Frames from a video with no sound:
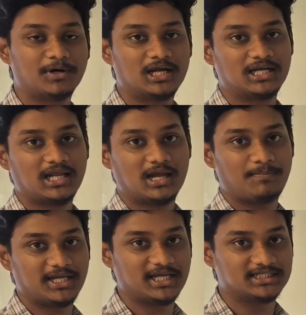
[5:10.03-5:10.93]
party
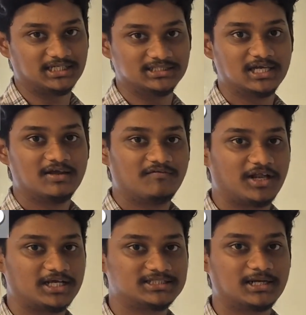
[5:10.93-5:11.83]
application,
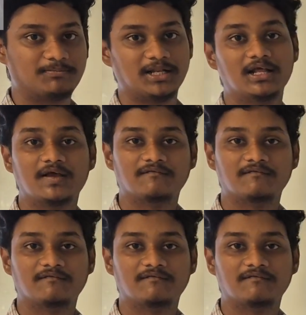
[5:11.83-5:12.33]
for example,